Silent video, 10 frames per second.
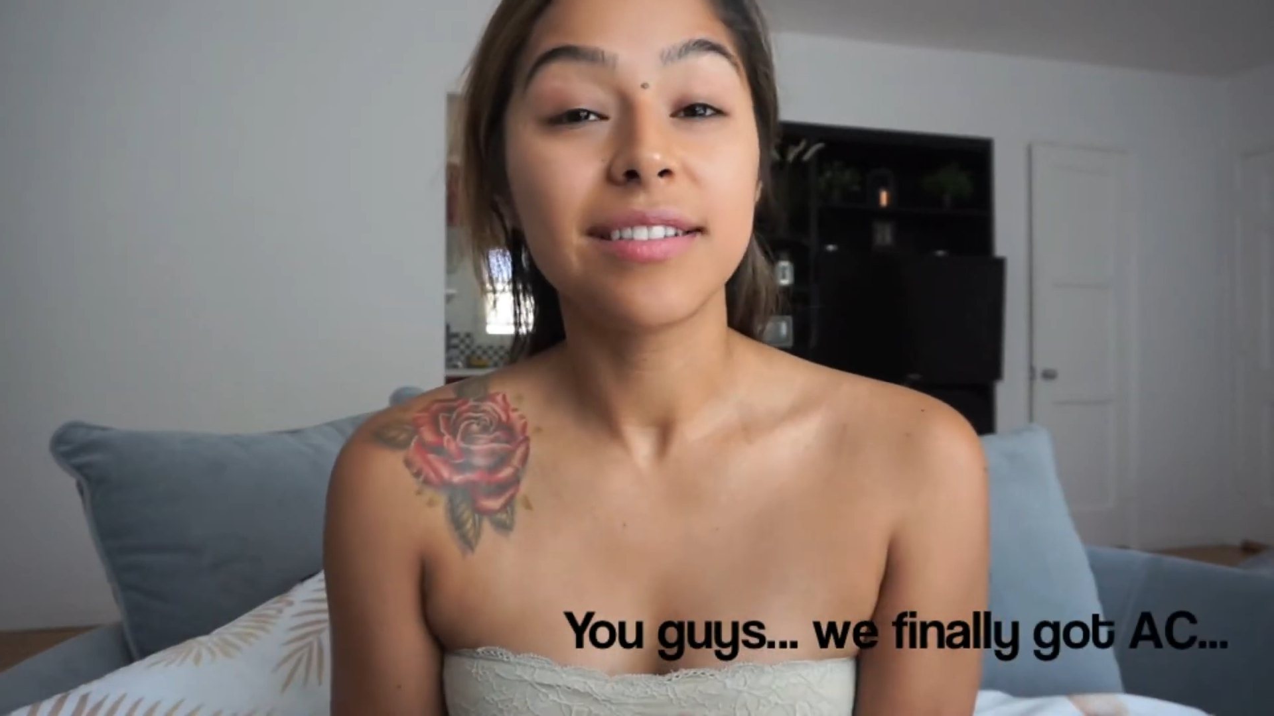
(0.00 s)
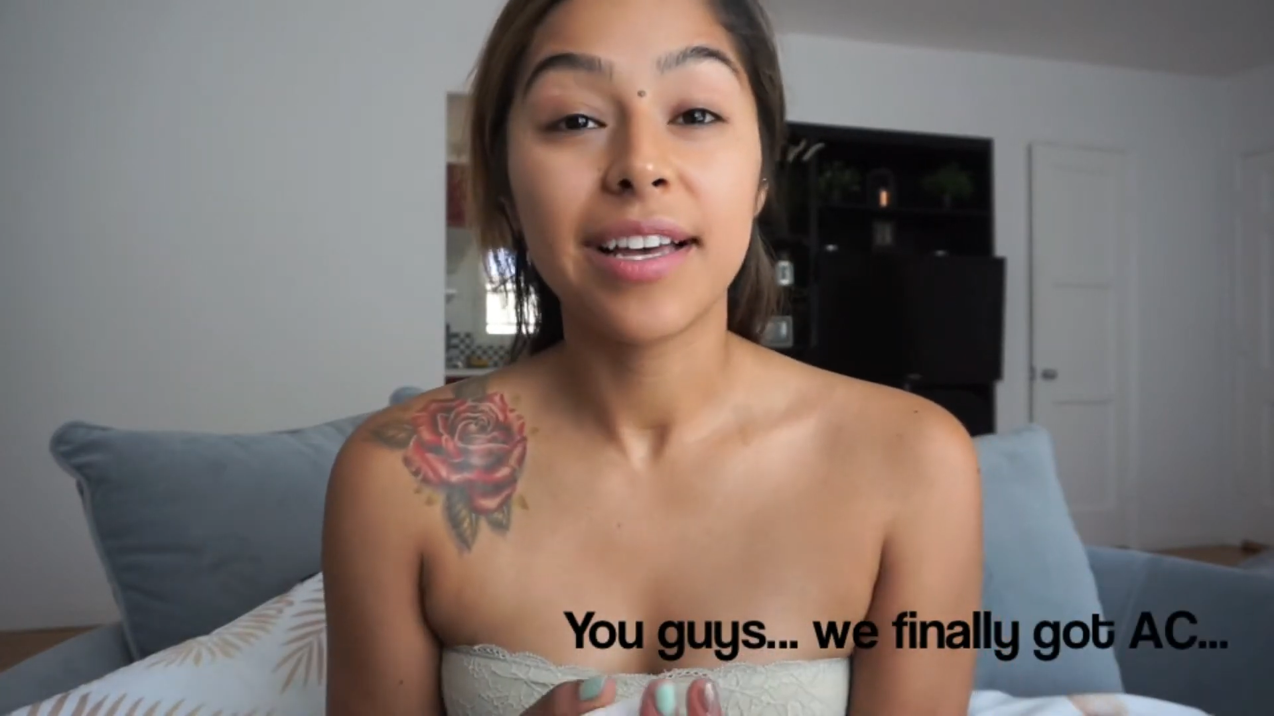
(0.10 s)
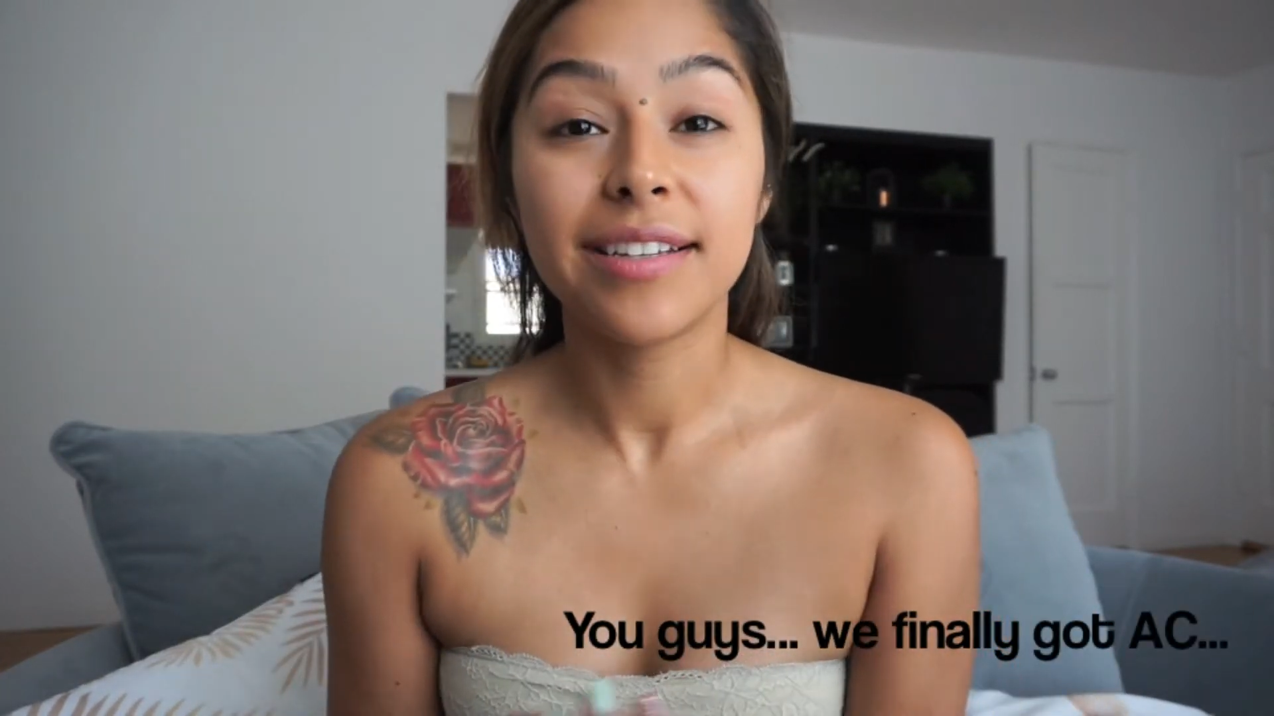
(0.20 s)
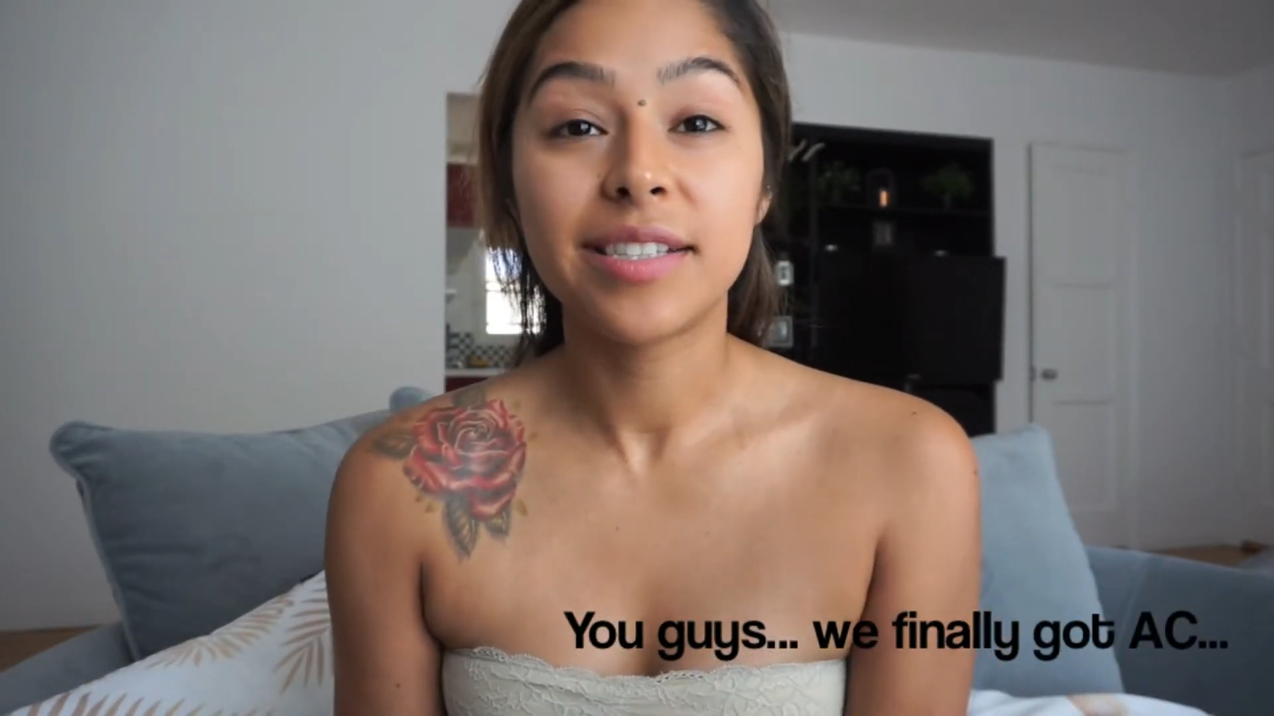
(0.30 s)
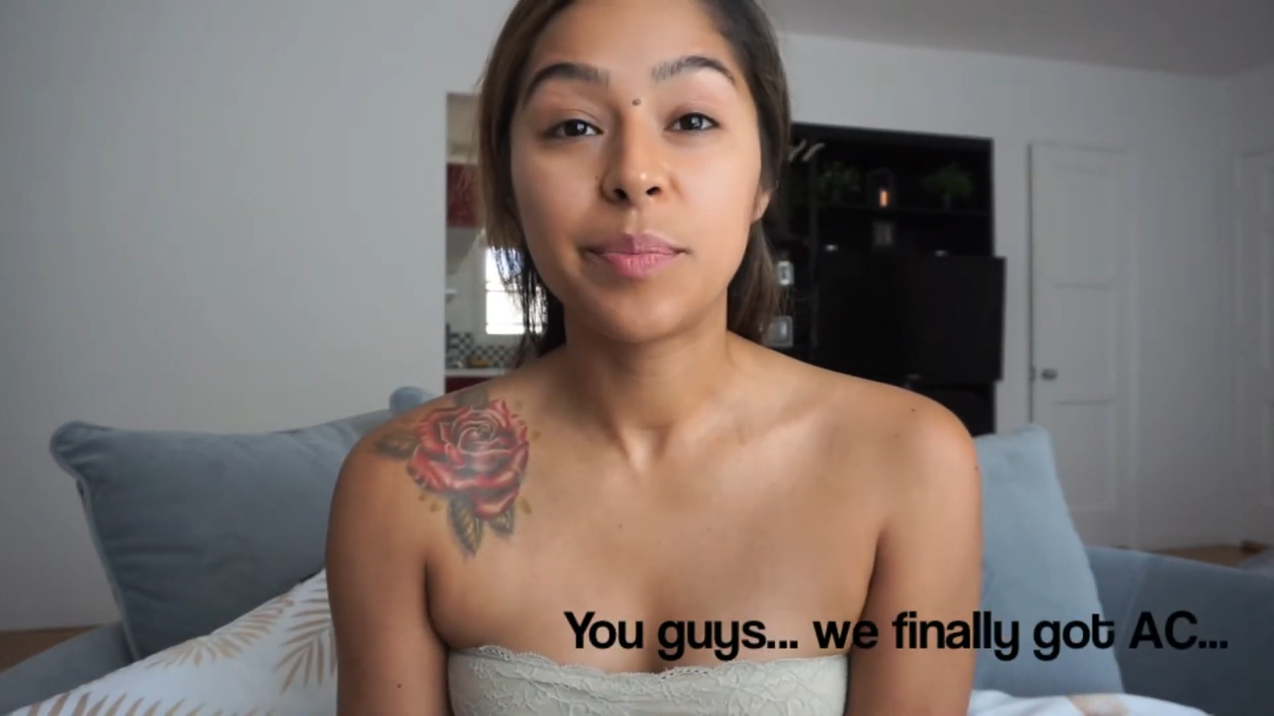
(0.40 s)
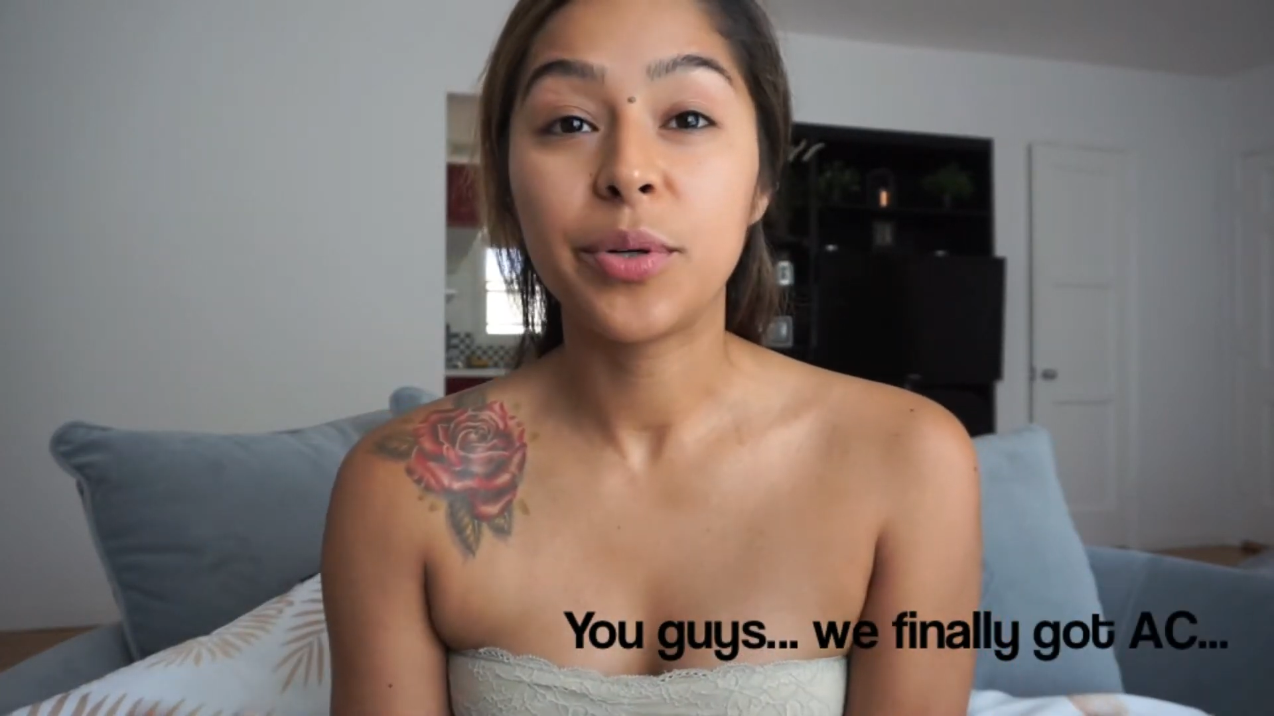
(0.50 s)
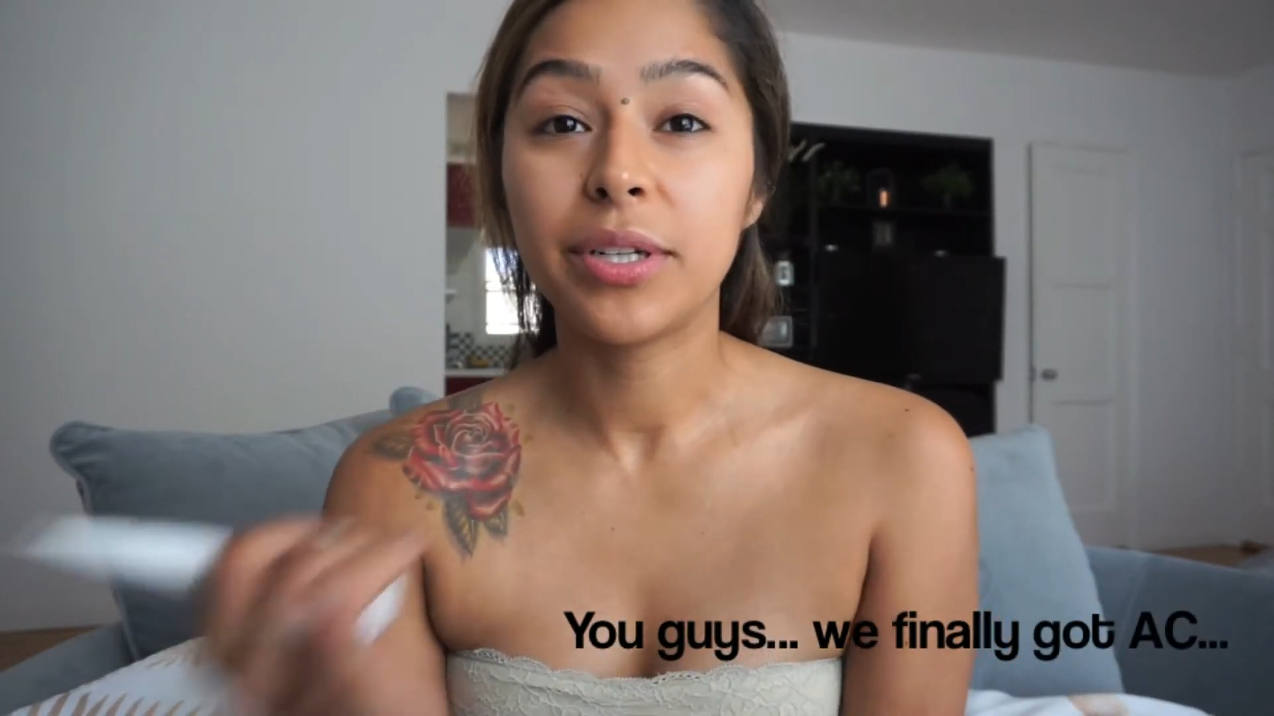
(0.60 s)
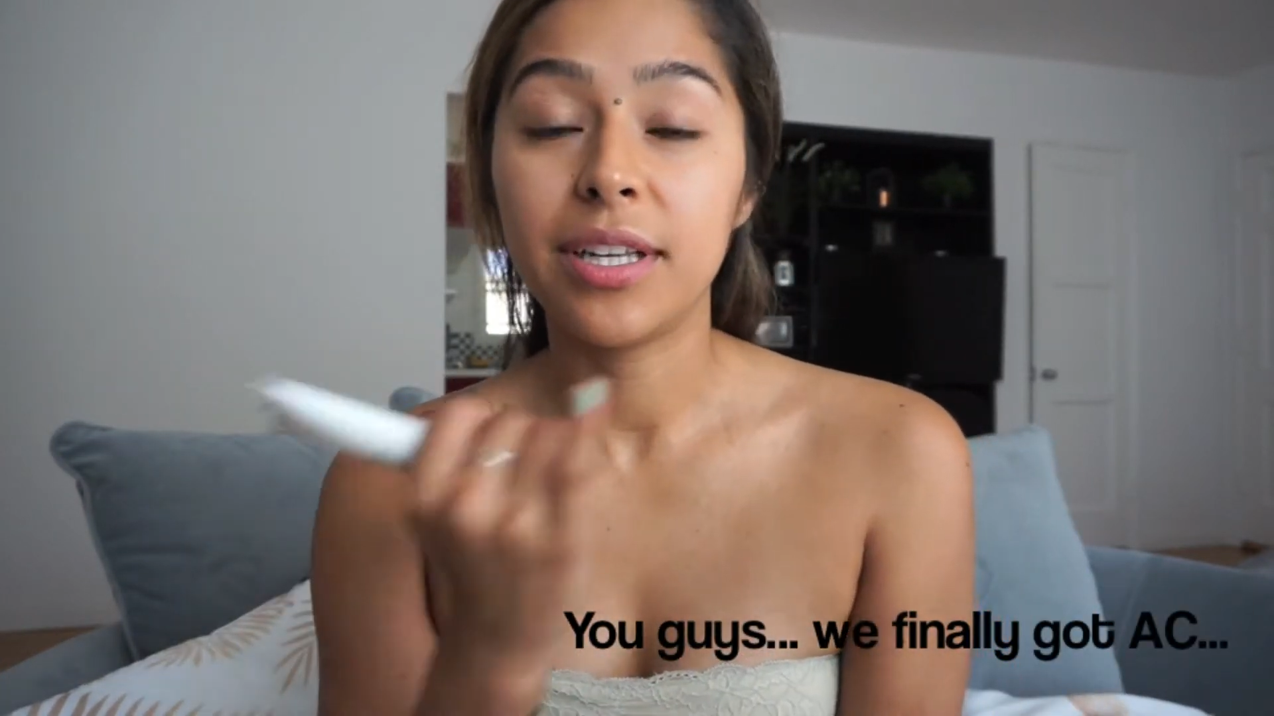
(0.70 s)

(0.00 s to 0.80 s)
like to put